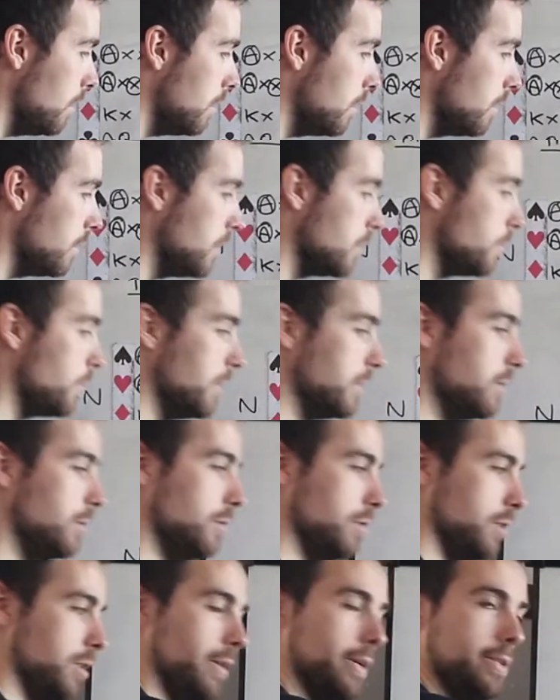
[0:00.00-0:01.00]
This person
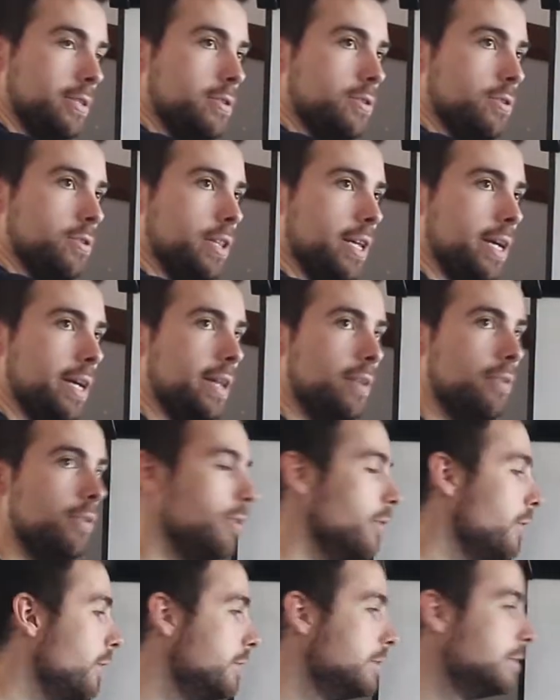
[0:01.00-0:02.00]
doesn't know how to sort their
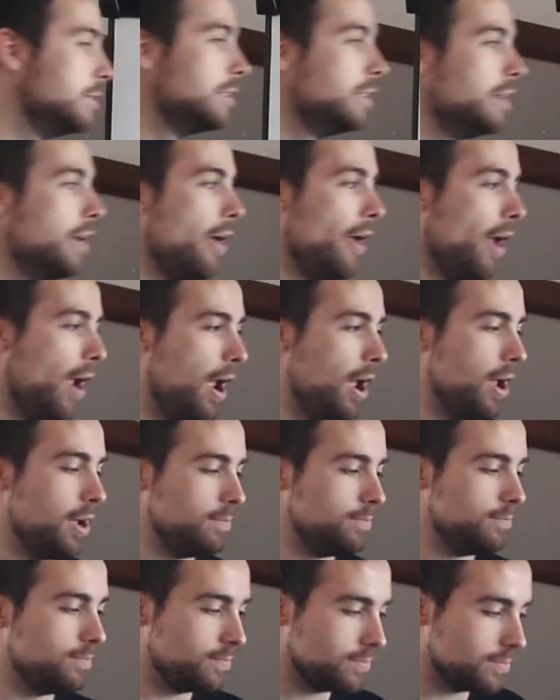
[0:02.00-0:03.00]

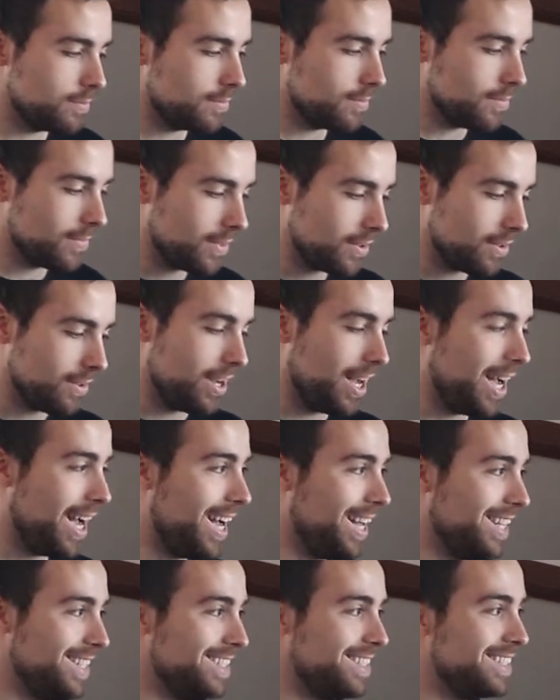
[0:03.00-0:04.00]
hand.
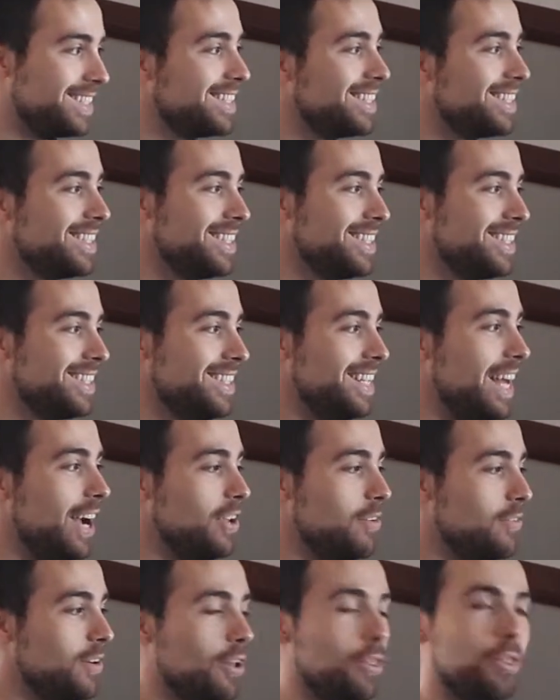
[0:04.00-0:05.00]
And now
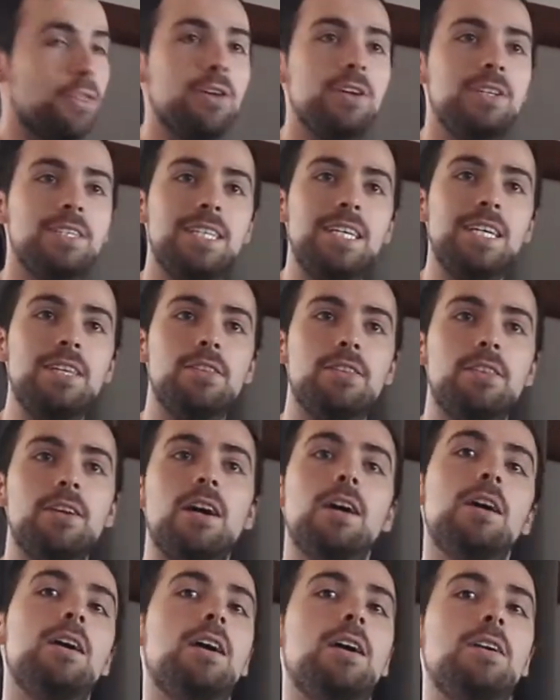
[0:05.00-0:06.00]
you've got 13th
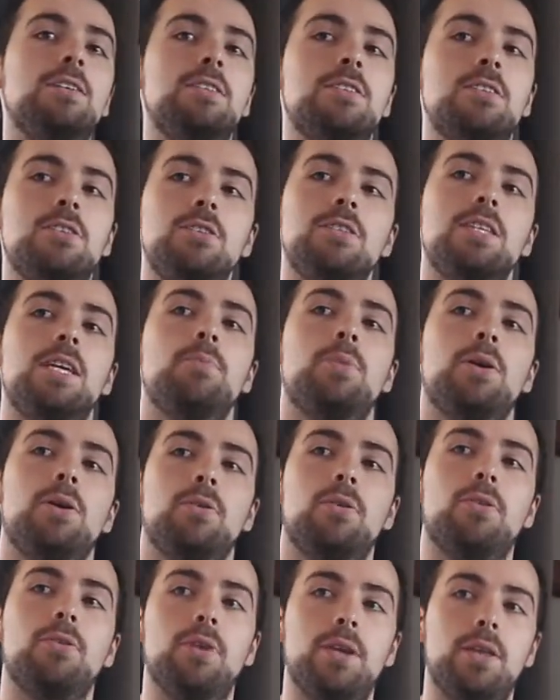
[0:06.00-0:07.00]
hearts because they
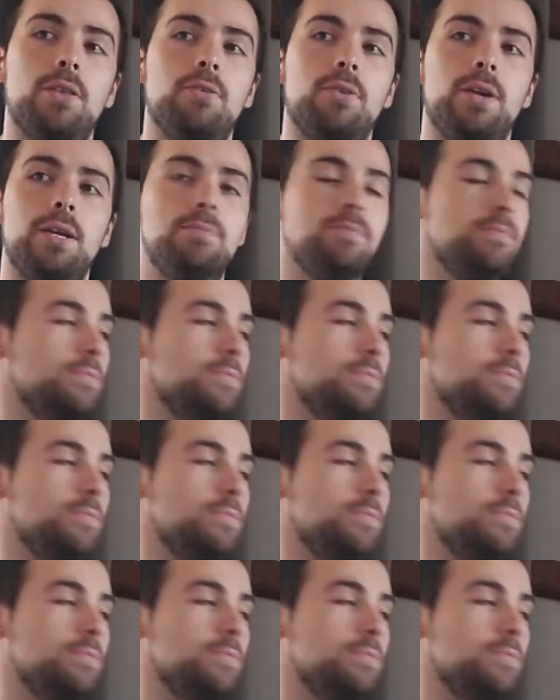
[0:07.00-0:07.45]
broke 3-3.